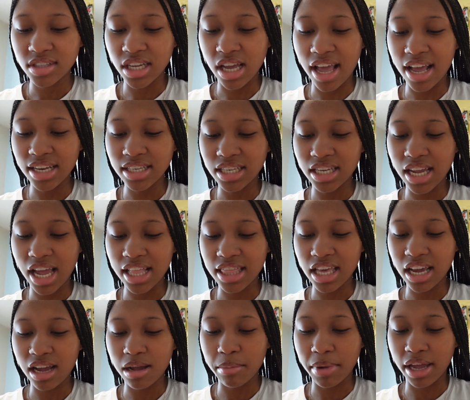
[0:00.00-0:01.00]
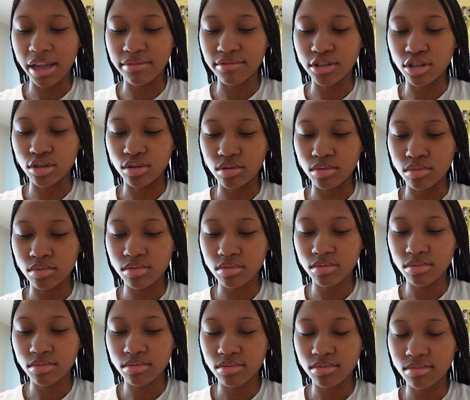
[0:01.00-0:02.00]
Actually, I think I may have to.
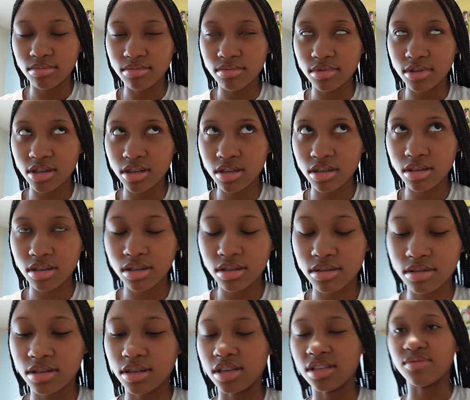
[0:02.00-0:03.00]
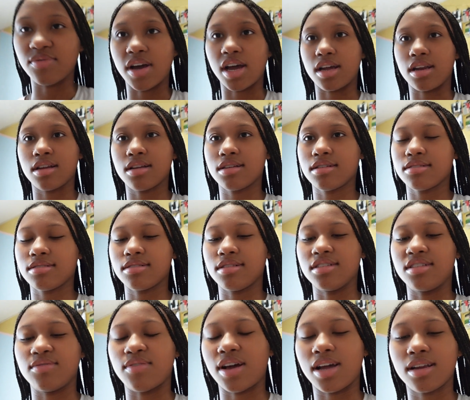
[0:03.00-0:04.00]
It's fine.
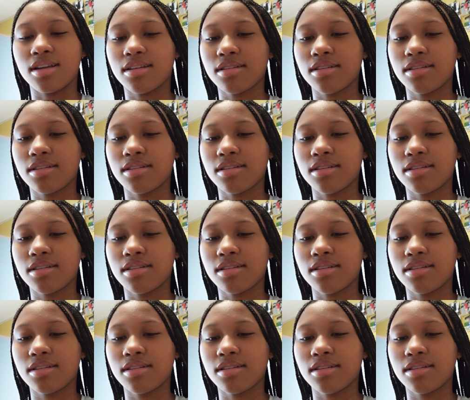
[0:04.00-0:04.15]
It's fine.